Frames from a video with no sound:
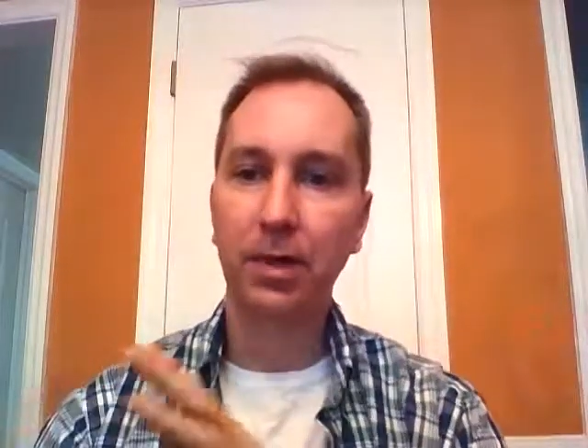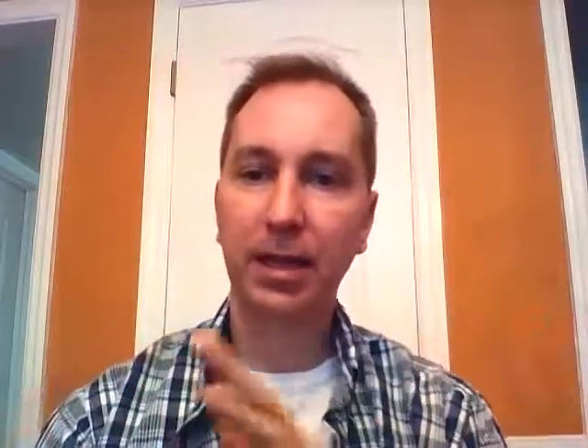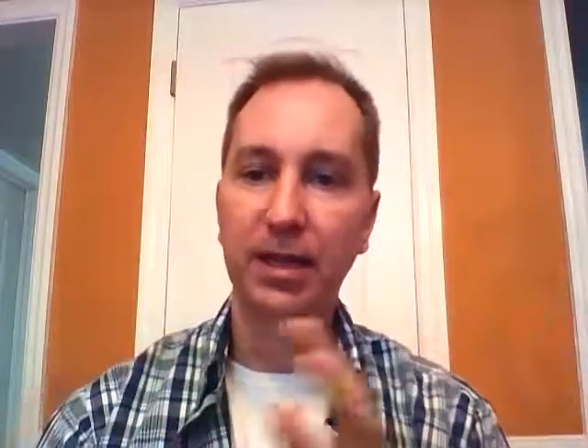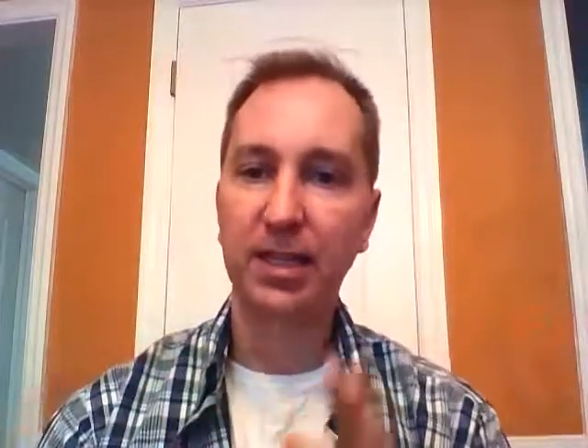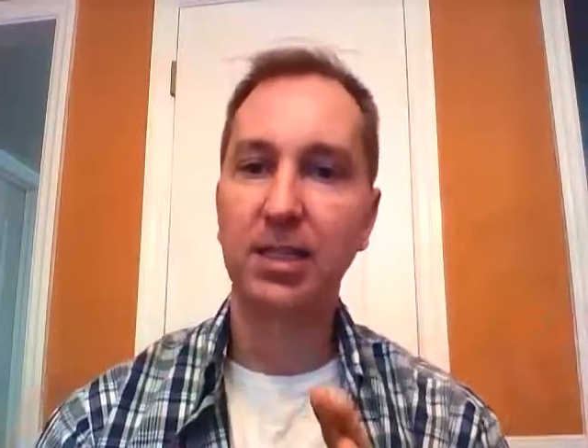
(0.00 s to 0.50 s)
they
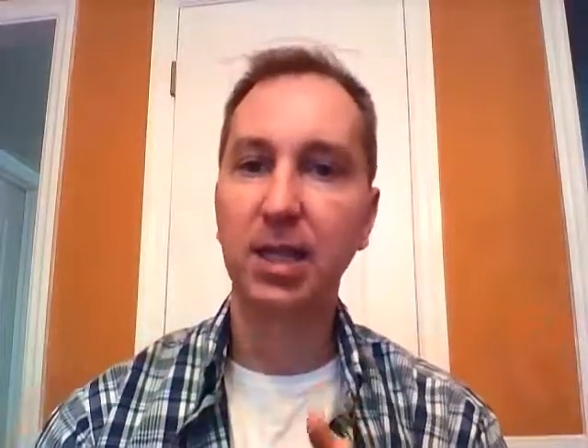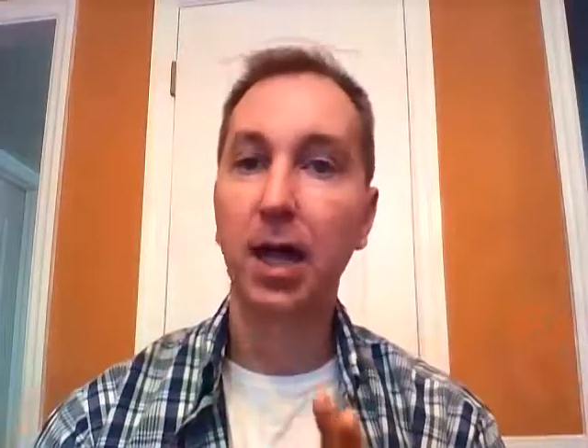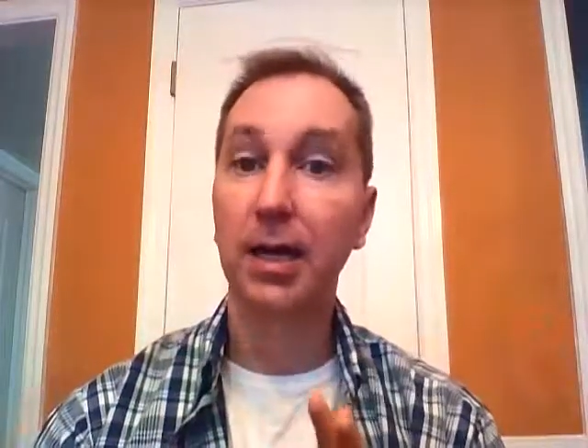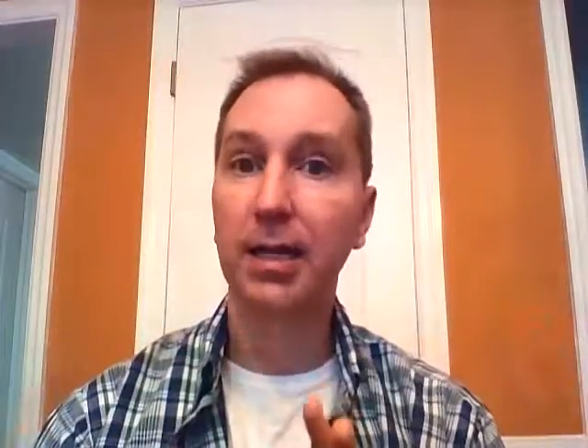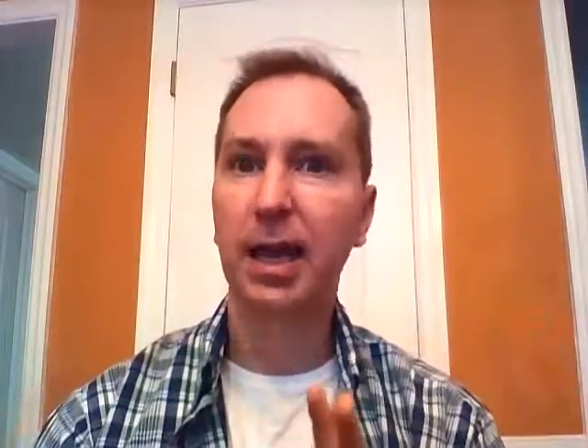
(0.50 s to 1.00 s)
get
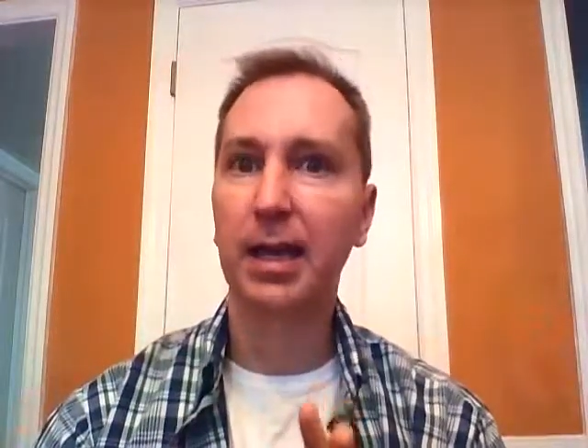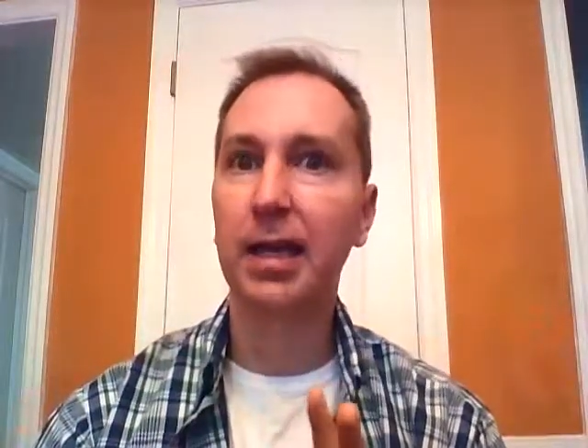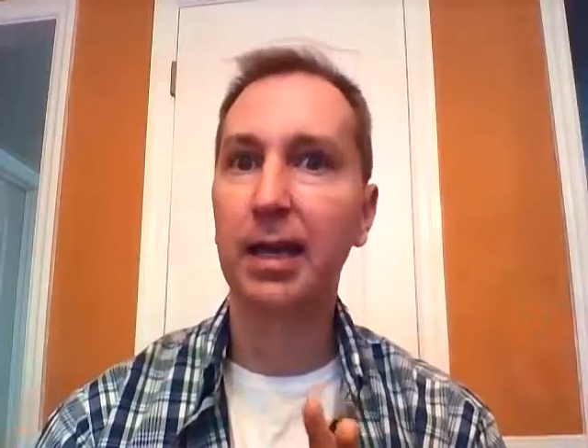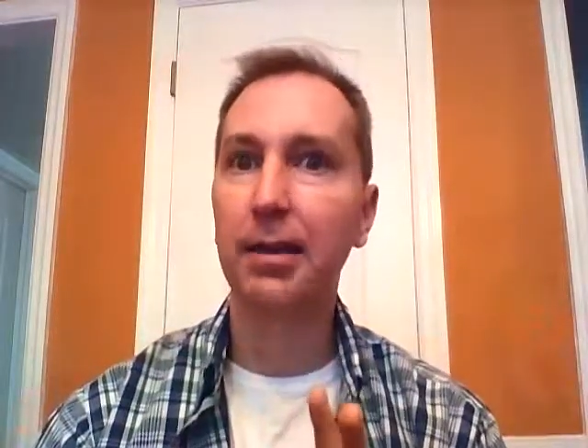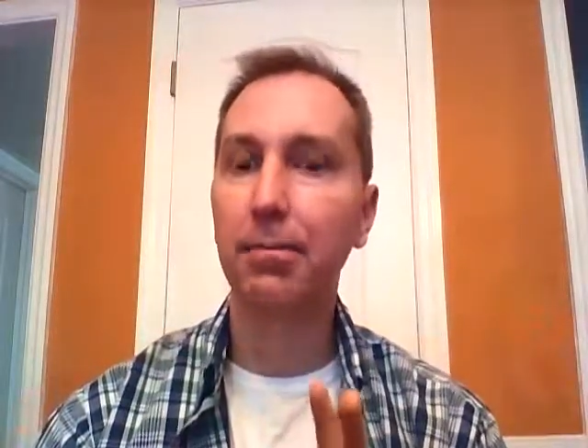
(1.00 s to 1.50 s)
stuck at that
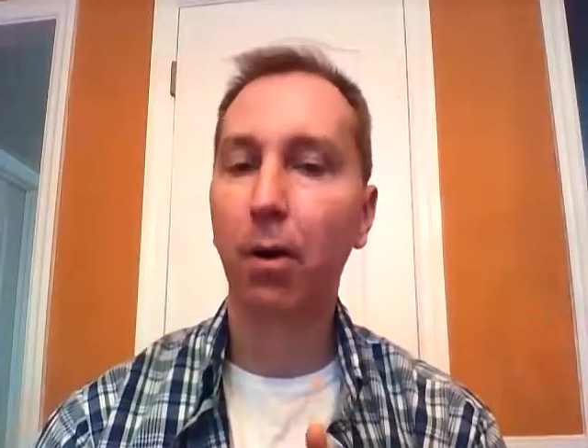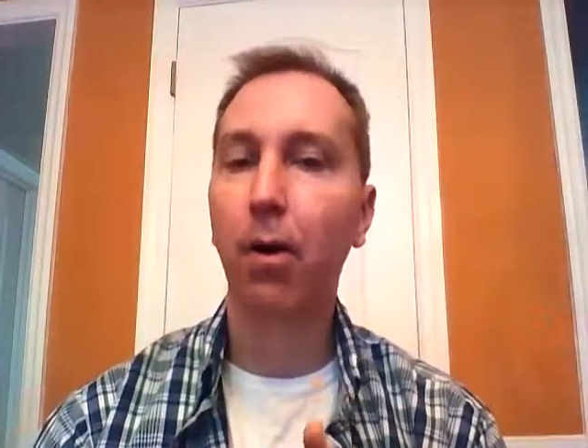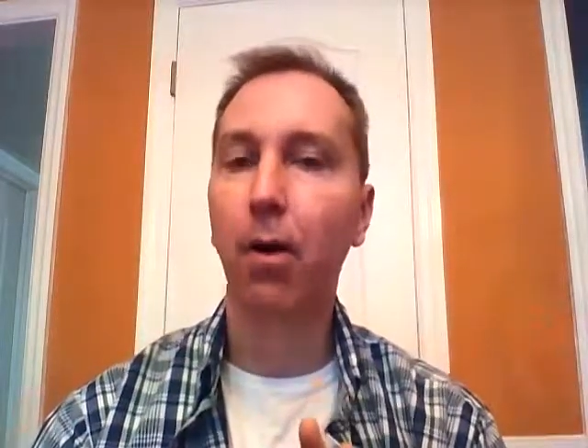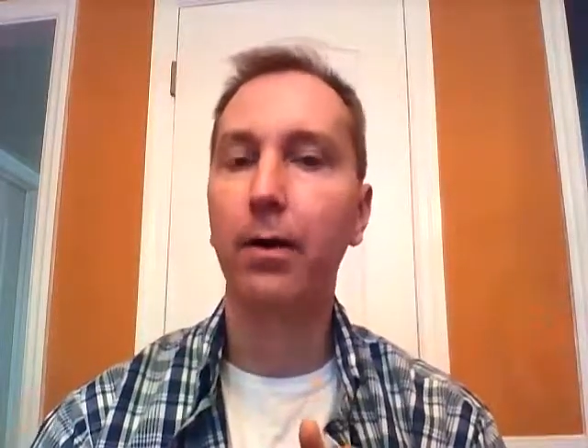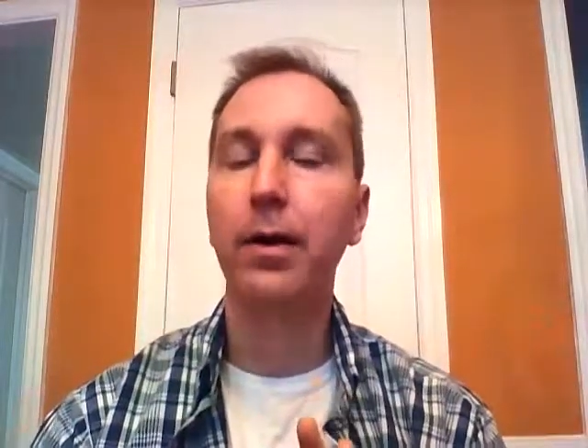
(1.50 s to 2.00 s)
key
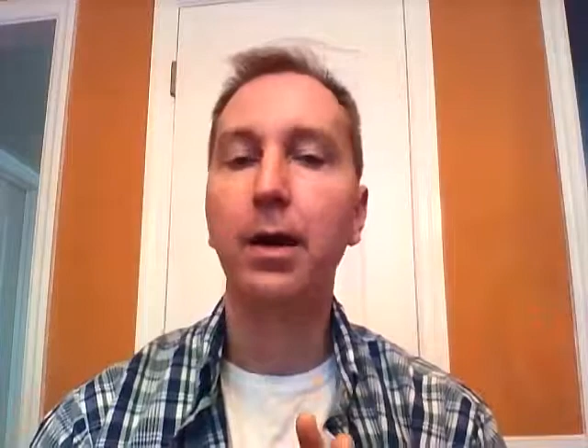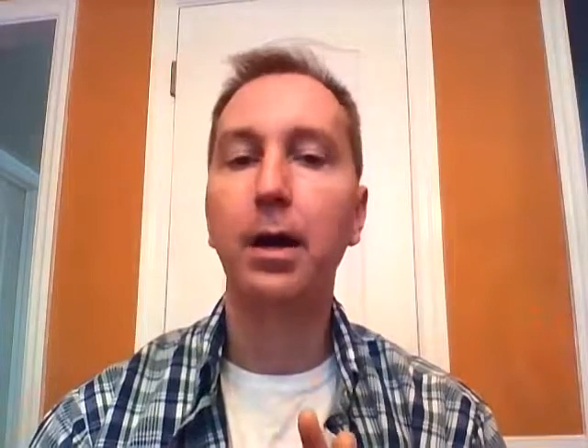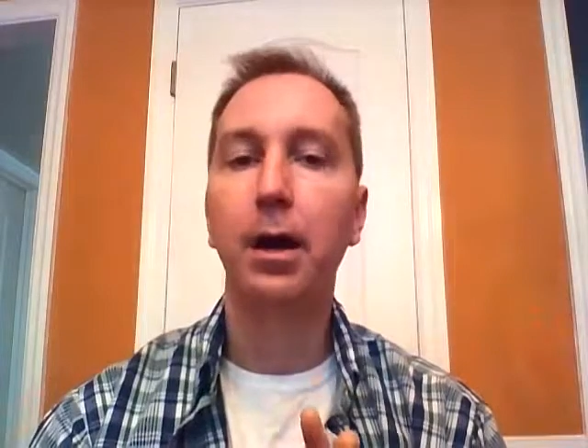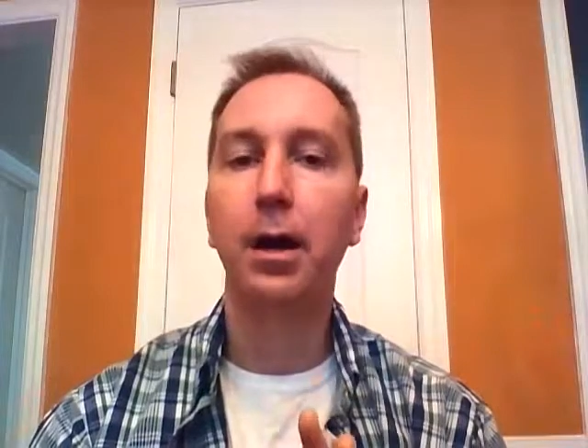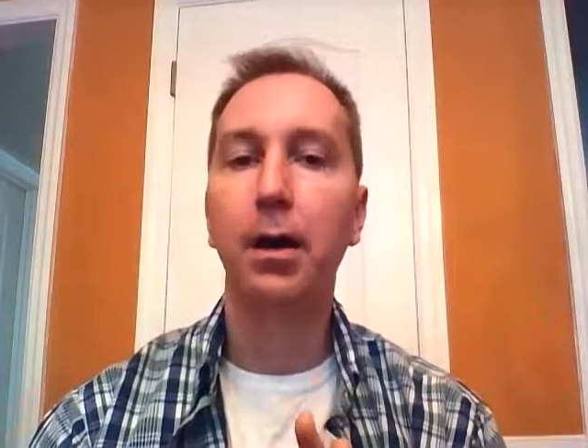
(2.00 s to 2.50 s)
part
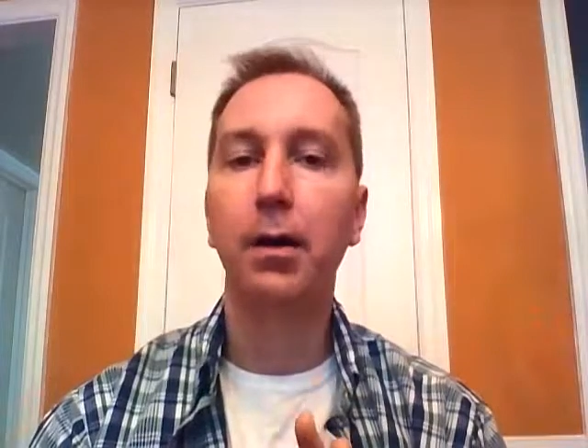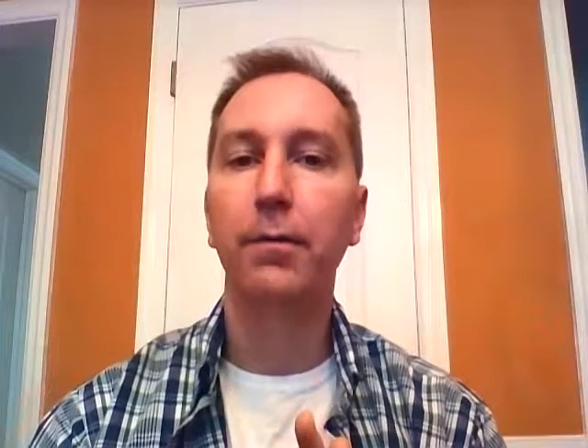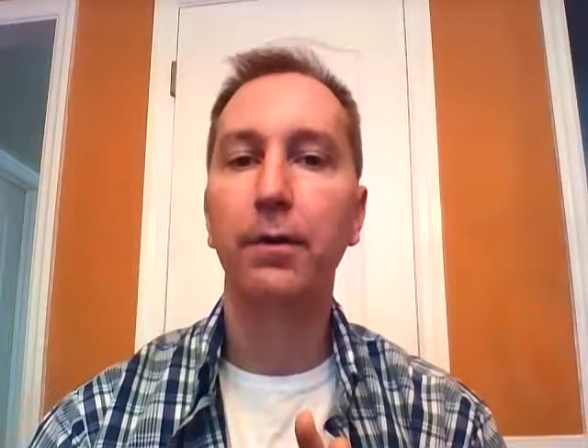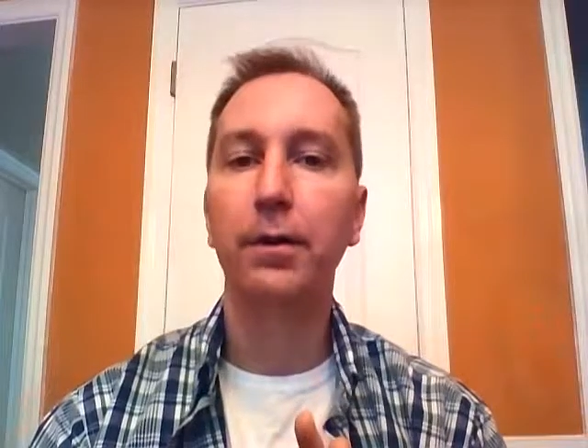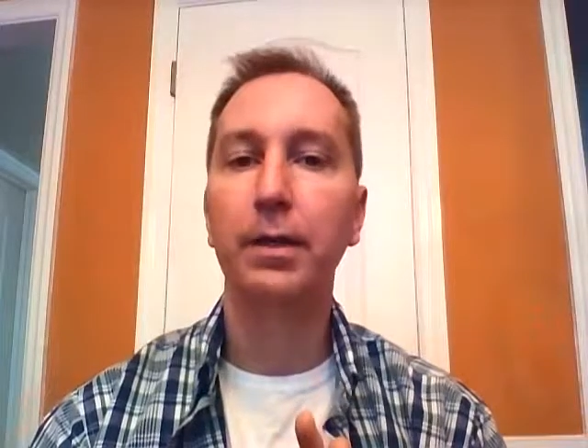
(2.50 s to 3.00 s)

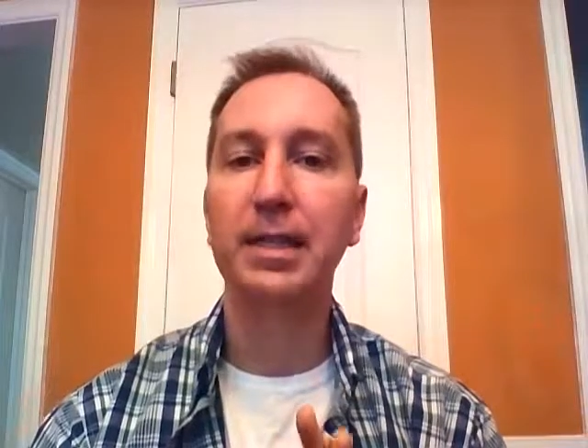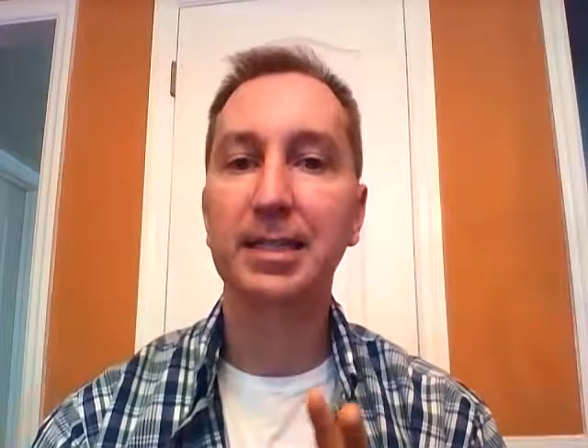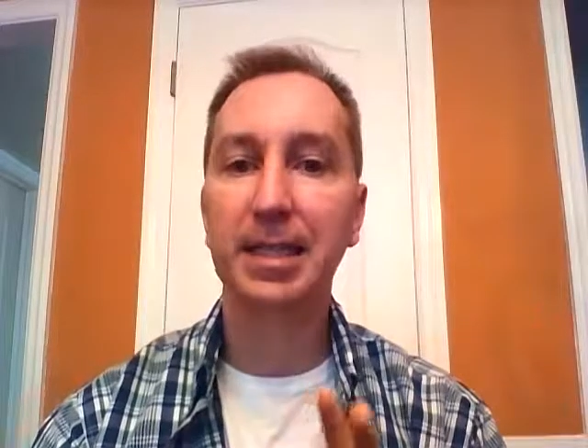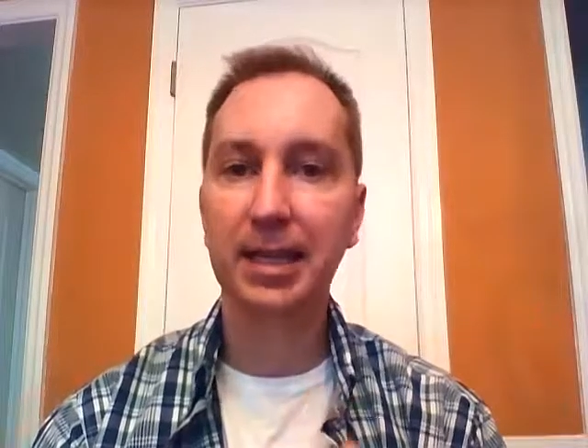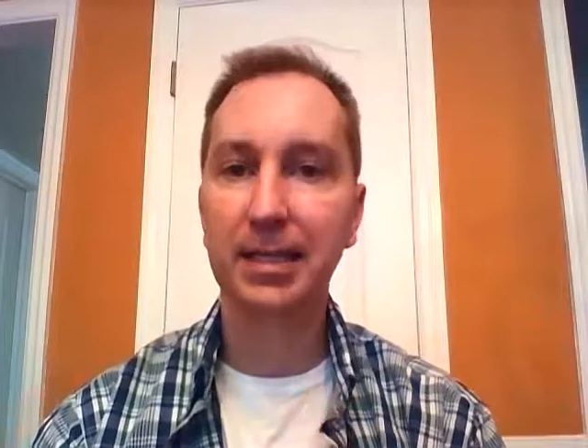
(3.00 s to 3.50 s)
of
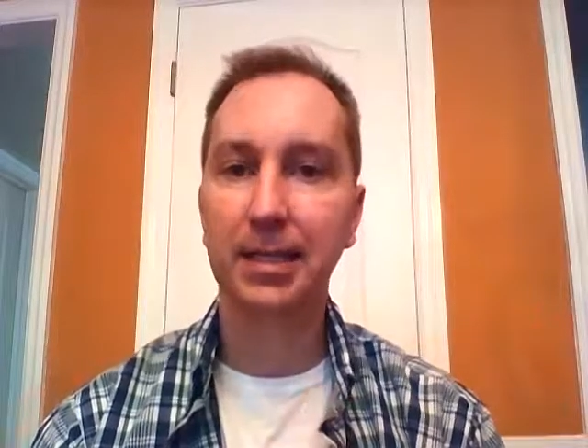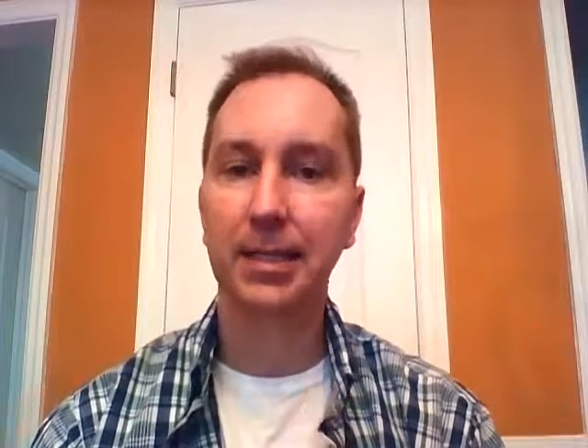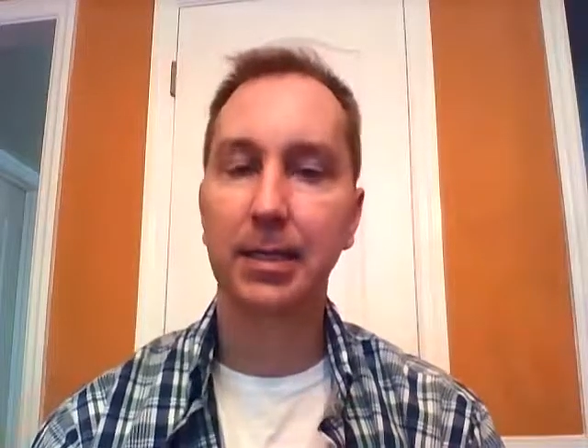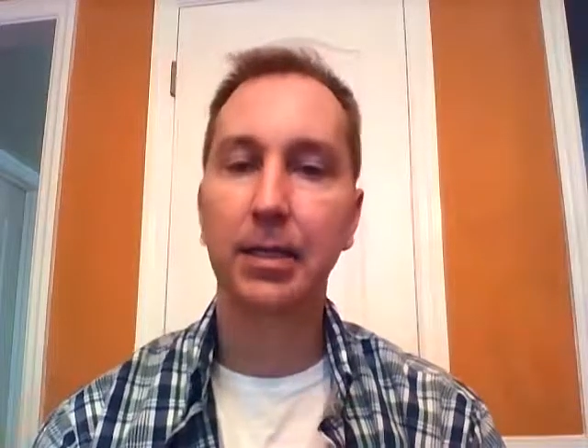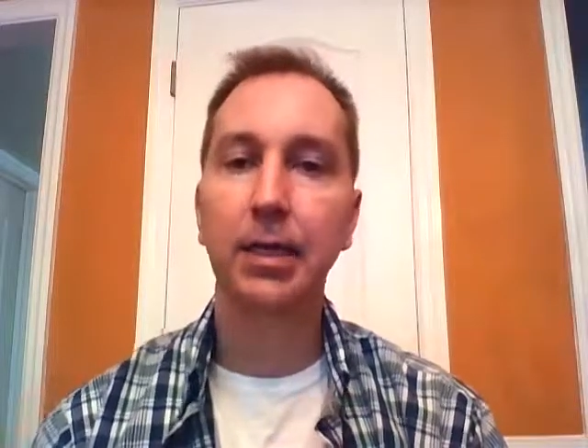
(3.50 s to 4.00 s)

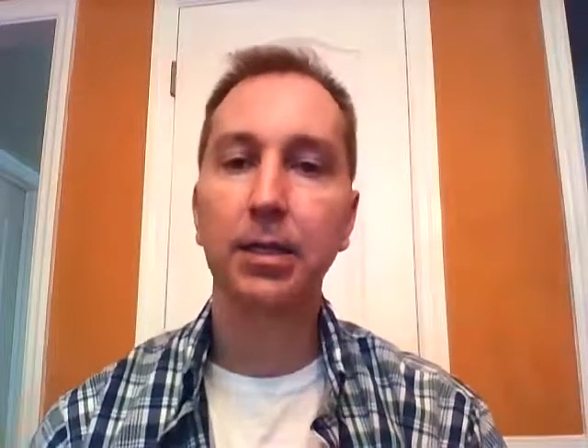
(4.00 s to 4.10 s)
intensity.